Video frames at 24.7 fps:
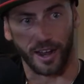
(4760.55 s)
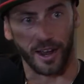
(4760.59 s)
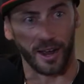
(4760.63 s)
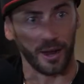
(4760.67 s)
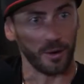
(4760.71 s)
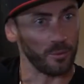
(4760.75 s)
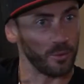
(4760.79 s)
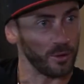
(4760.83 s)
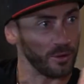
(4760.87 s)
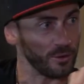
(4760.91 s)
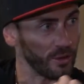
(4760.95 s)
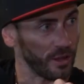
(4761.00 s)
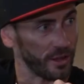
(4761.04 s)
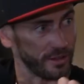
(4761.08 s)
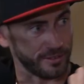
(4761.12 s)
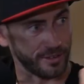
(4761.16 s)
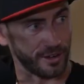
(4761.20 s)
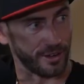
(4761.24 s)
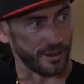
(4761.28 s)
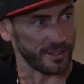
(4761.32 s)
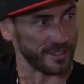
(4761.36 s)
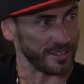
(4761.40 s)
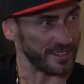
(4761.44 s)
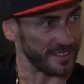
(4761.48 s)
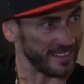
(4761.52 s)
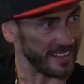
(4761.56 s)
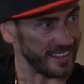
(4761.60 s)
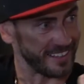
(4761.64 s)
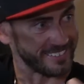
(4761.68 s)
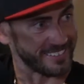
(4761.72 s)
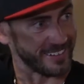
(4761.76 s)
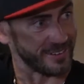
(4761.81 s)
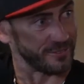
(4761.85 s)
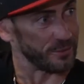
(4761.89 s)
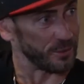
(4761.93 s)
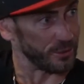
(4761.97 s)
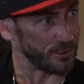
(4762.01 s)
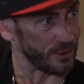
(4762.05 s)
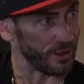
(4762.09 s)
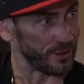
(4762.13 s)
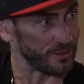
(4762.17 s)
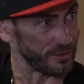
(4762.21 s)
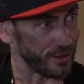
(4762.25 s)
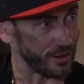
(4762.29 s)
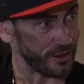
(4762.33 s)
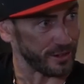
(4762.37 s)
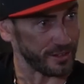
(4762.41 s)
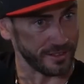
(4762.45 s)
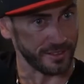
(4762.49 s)
I will not talk in class. I will not
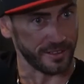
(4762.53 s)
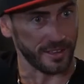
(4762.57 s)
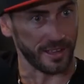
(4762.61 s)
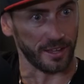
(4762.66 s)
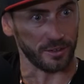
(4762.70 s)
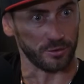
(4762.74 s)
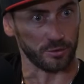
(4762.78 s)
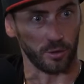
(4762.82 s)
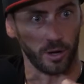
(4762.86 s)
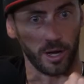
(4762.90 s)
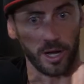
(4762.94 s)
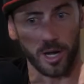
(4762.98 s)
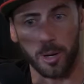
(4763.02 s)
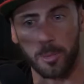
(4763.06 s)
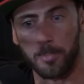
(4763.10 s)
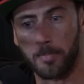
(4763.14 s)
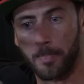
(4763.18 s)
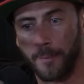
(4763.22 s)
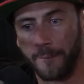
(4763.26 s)
talk in class, right?